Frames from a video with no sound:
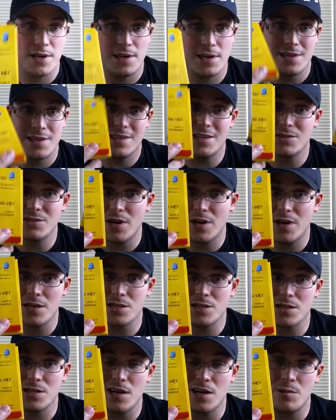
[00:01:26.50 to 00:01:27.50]
These are
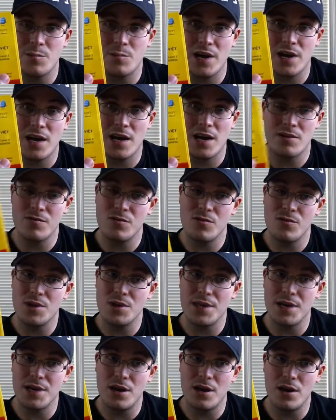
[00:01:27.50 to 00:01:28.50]
actually not bad for
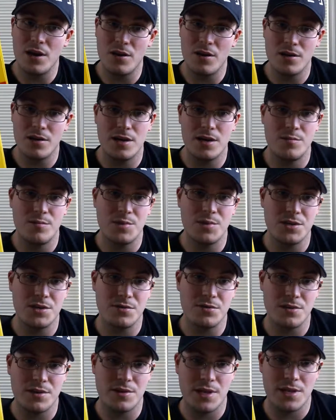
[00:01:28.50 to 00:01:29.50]
what they are, and the
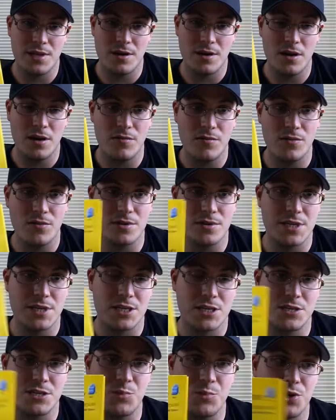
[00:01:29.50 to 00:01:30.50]
material that they cover is
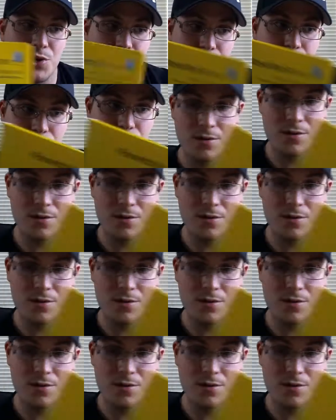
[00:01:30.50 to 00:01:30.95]
actually pretty good.